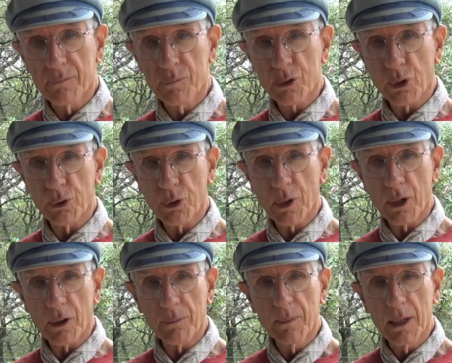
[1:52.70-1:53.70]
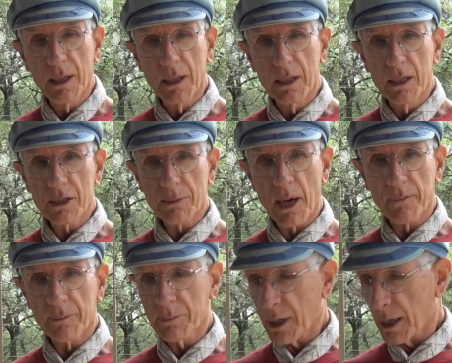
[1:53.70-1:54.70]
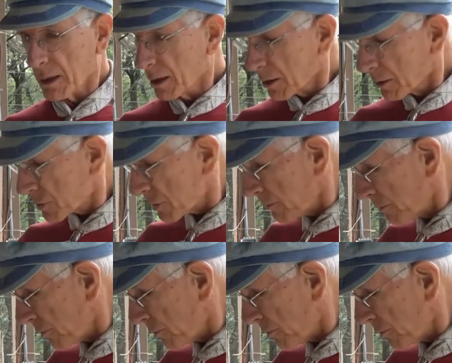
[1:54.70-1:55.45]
shown you here. Some of them take some